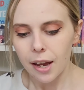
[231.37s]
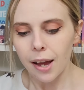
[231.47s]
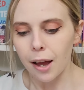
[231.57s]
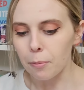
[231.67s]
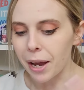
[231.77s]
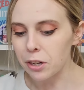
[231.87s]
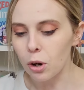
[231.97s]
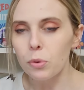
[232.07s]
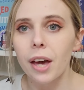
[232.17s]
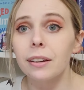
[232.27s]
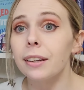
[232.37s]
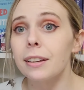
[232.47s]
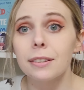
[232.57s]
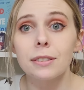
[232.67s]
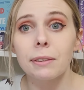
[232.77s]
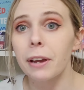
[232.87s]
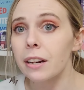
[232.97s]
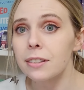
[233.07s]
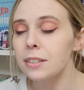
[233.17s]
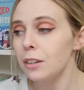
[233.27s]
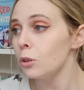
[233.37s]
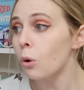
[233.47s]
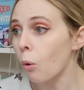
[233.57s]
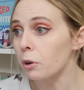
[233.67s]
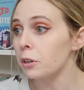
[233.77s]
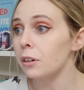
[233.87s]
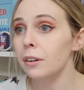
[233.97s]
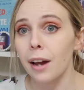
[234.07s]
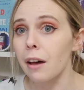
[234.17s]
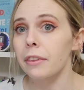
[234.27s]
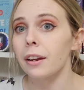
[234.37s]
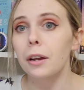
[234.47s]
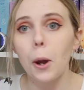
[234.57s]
I know that it is fantasy, horror, gothic.